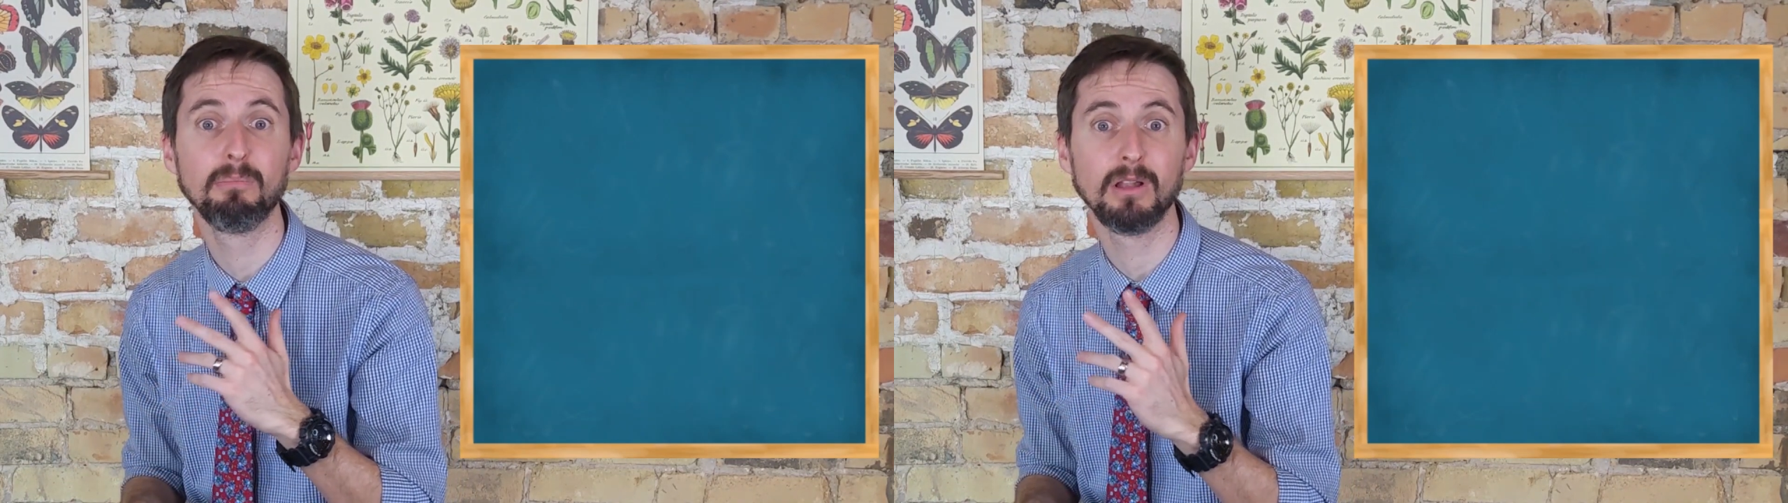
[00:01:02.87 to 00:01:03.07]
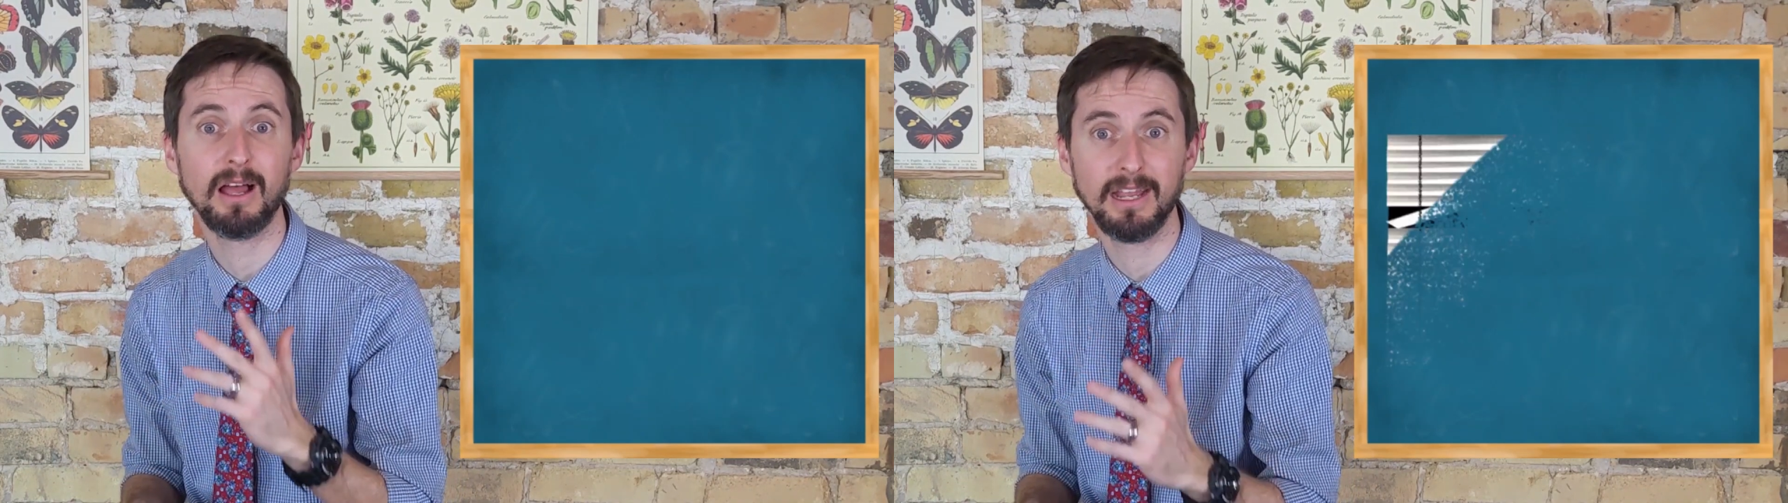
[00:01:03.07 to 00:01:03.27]

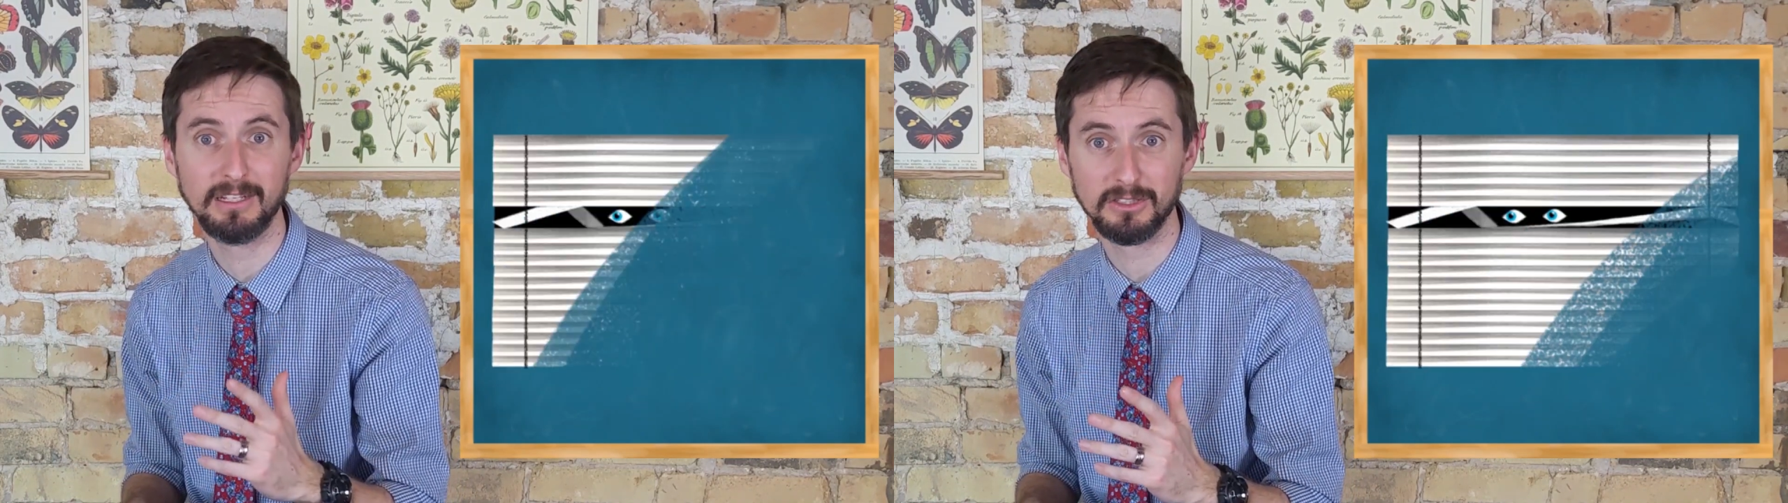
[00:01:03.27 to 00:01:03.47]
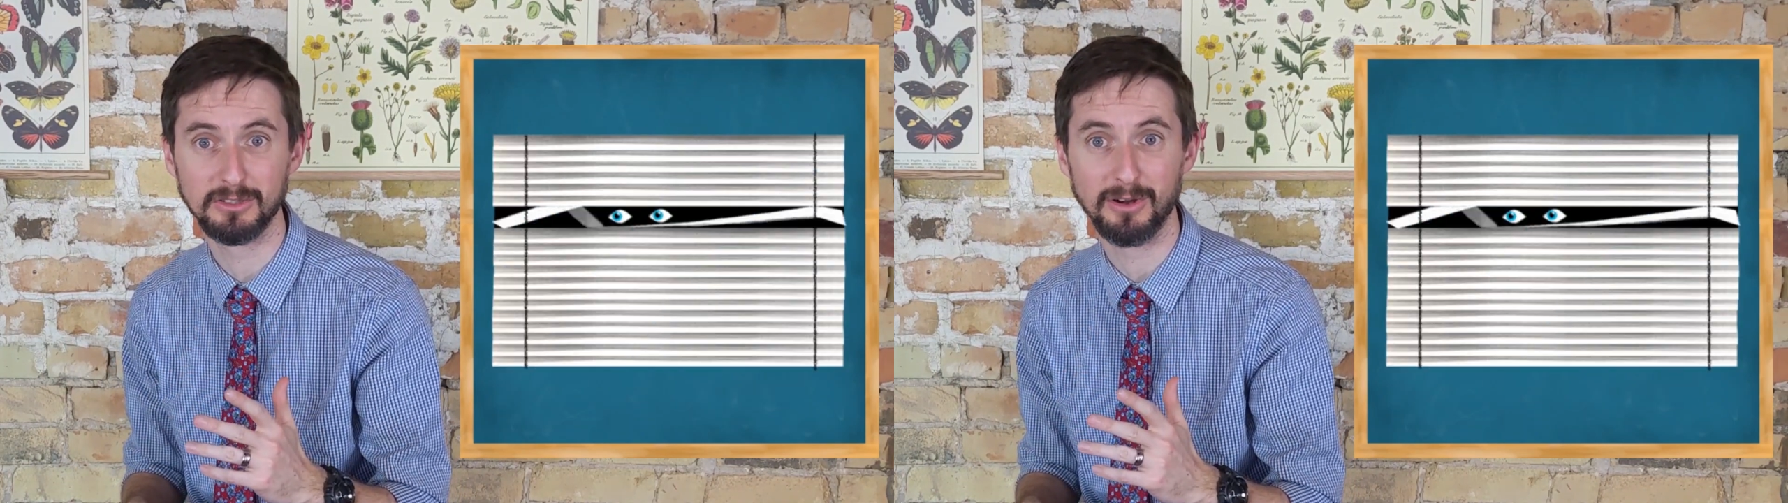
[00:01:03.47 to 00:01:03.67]

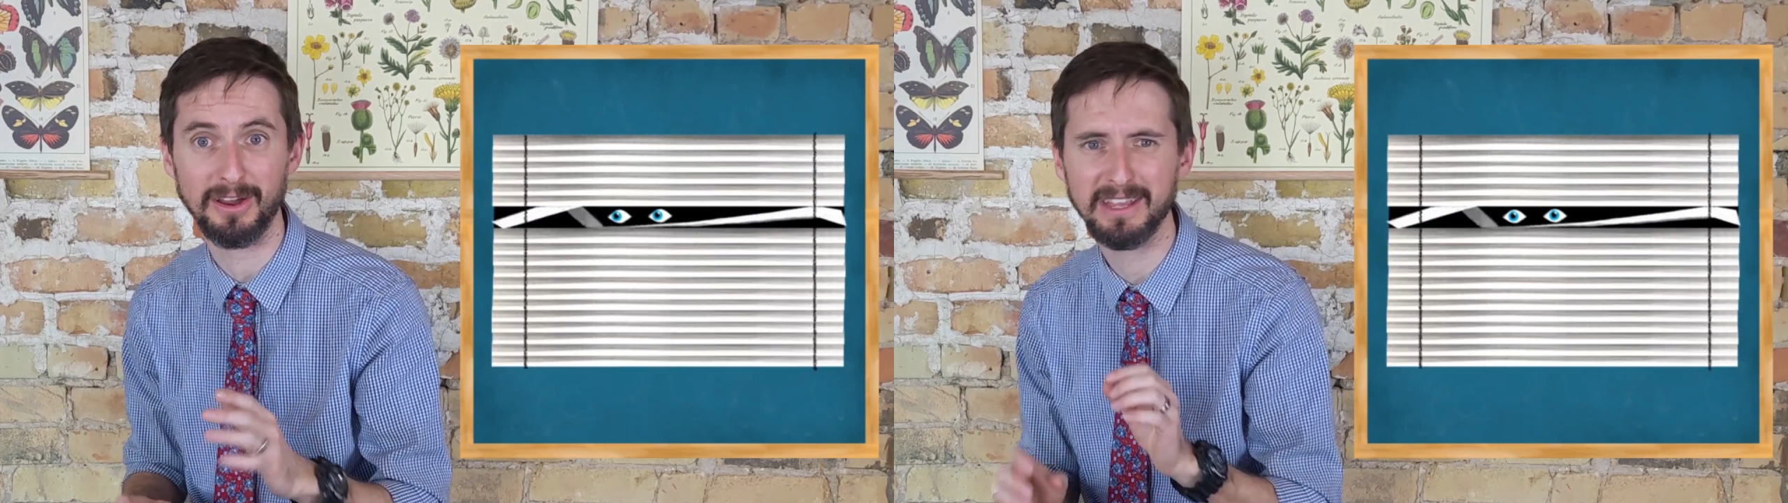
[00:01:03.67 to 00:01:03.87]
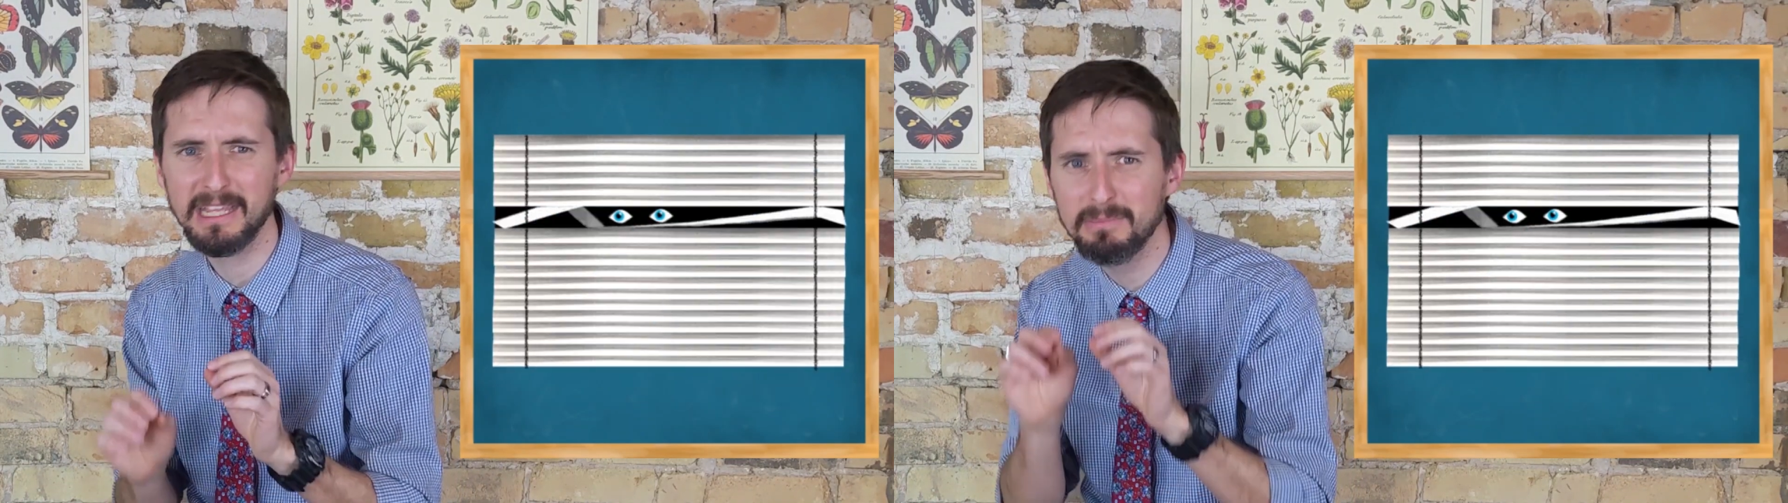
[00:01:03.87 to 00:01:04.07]
blinds
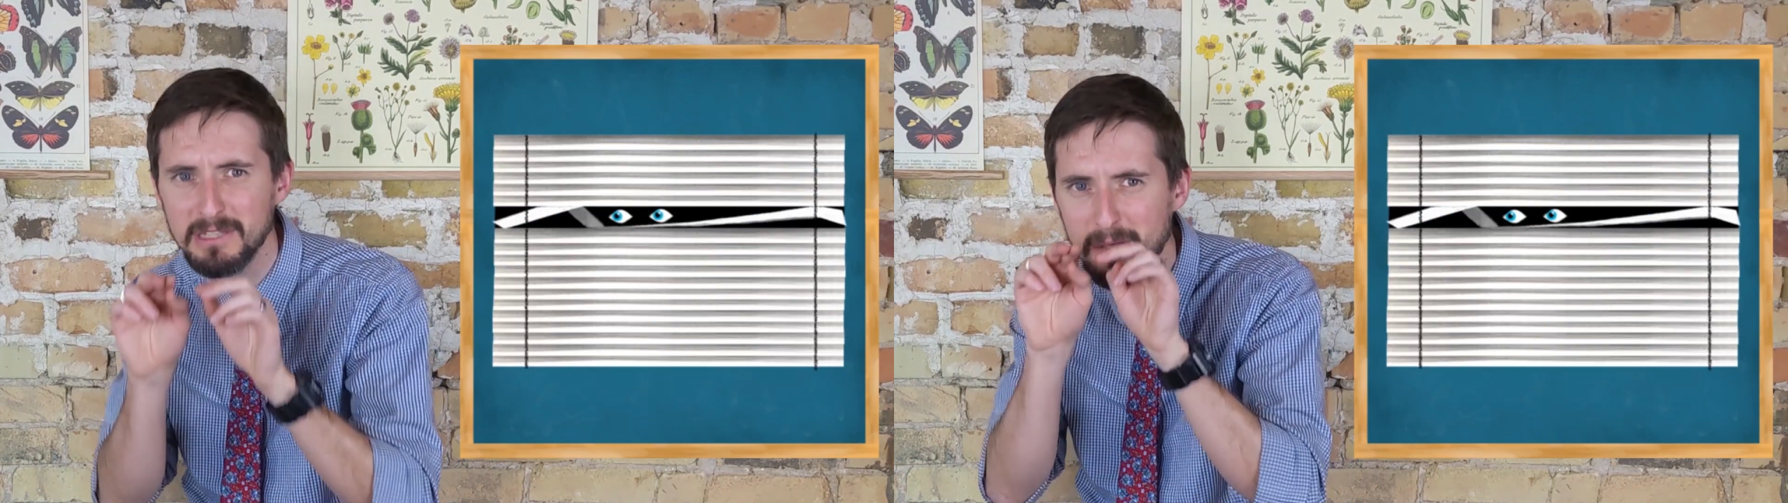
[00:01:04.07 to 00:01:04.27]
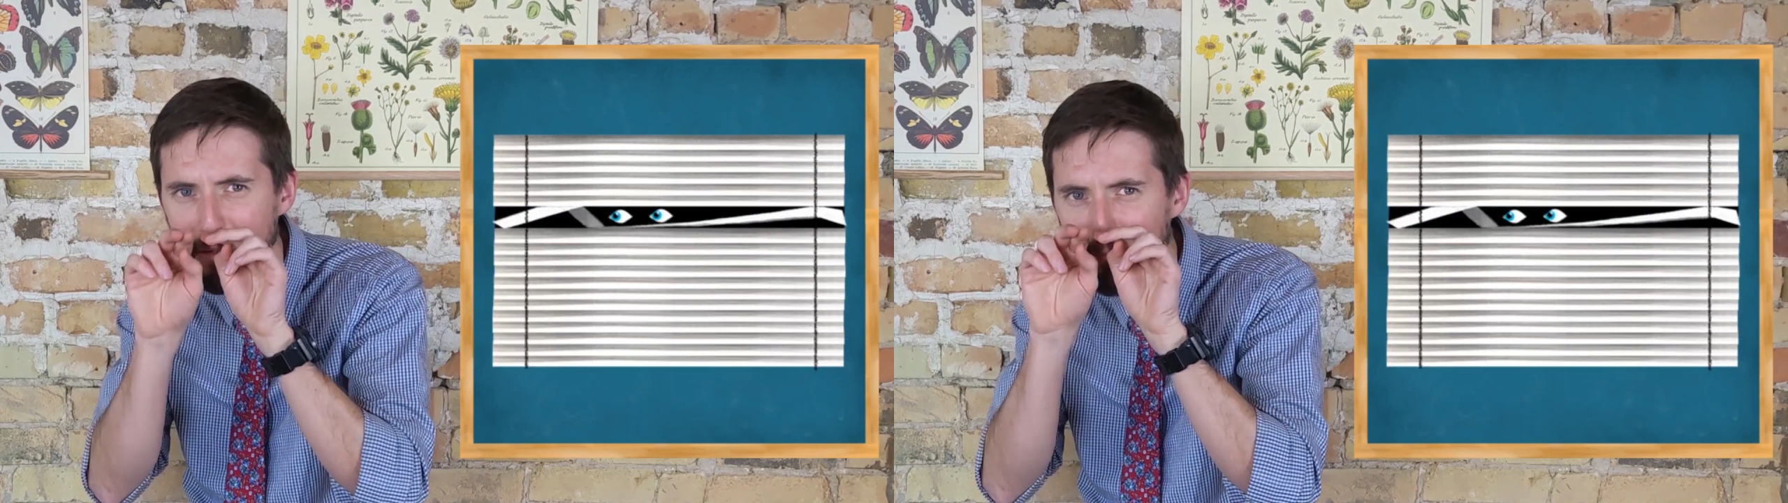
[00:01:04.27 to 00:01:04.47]
drawn and keeps